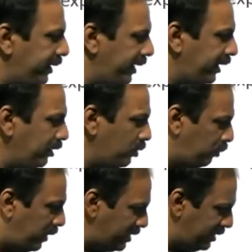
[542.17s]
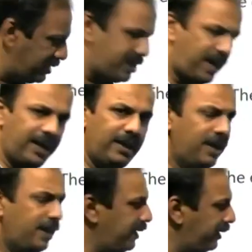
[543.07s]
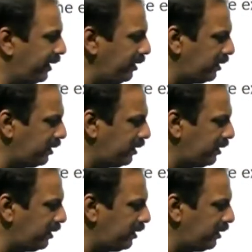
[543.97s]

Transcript: taking towards this side, taking